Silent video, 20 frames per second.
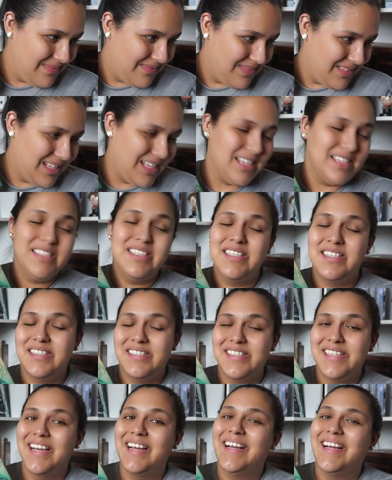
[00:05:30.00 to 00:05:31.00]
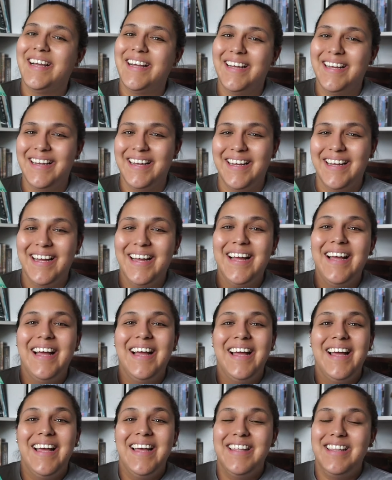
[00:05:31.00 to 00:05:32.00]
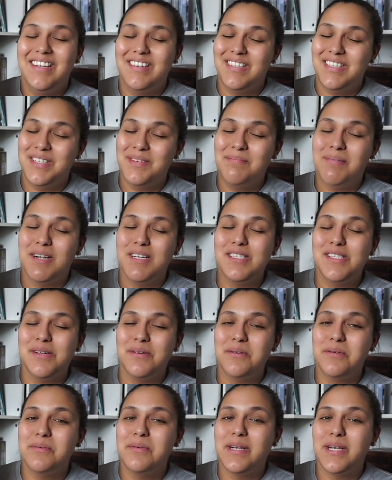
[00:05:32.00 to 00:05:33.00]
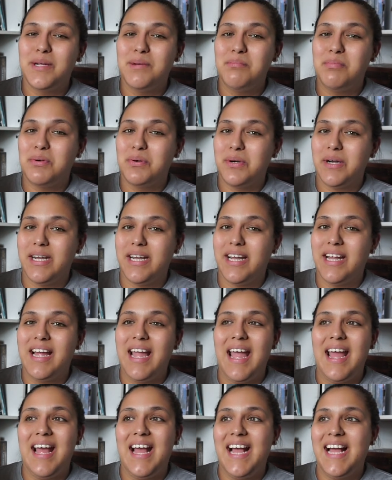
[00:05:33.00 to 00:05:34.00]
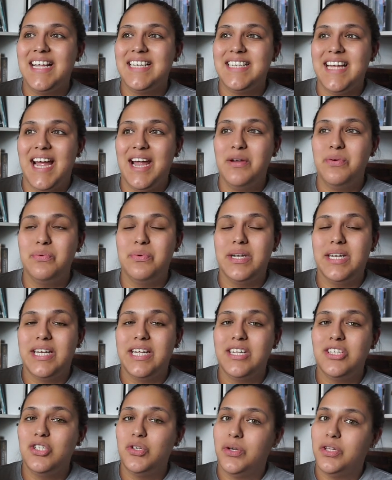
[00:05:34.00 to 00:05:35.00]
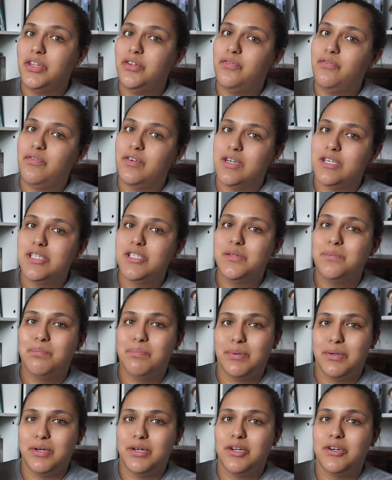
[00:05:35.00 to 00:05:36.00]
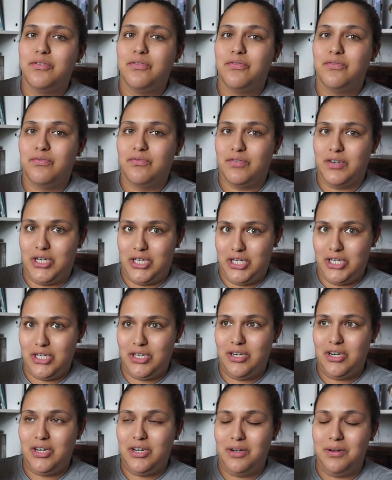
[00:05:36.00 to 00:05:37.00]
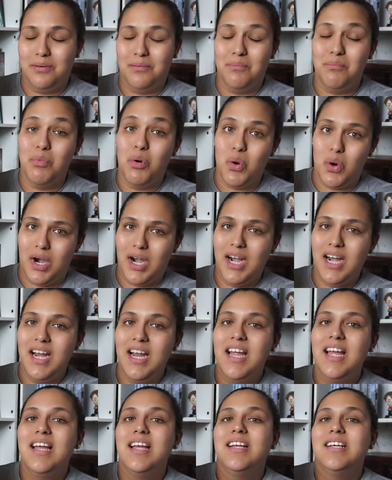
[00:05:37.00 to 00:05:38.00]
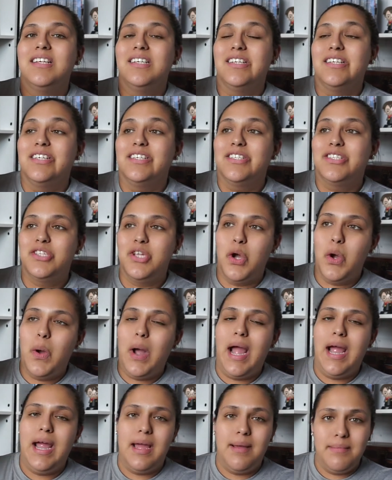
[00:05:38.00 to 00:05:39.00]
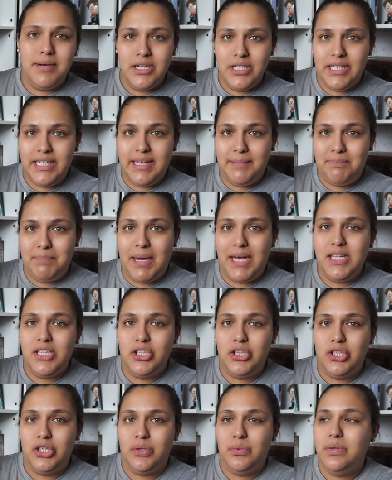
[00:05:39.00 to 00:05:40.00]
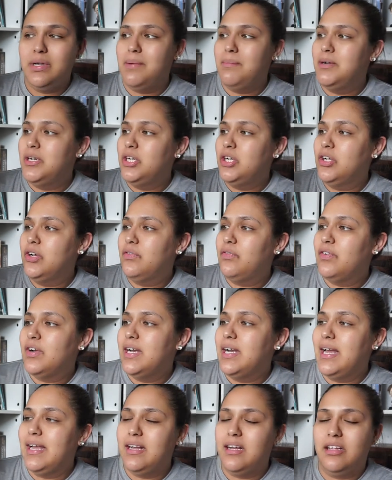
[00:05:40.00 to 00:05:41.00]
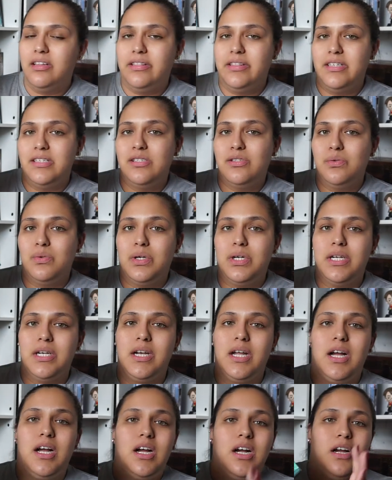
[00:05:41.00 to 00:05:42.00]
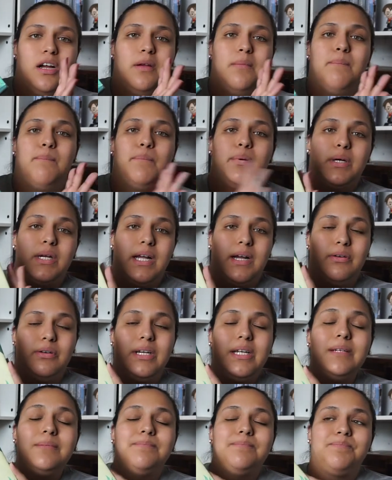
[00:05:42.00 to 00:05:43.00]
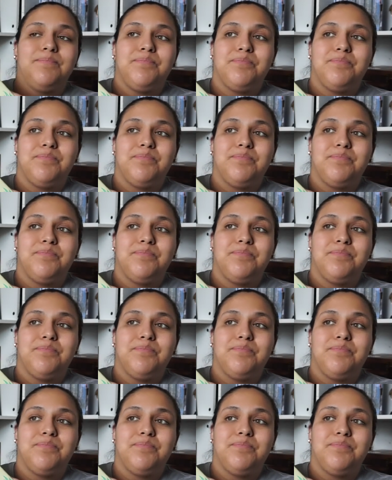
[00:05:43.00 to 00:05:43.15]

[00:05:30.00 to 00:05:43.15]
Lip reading: Yes. There were some parts that were really boring, and I really enjoyed the first book more. So I am going to buy the third one. I'm going to look for it. I got this one on Book Outlet.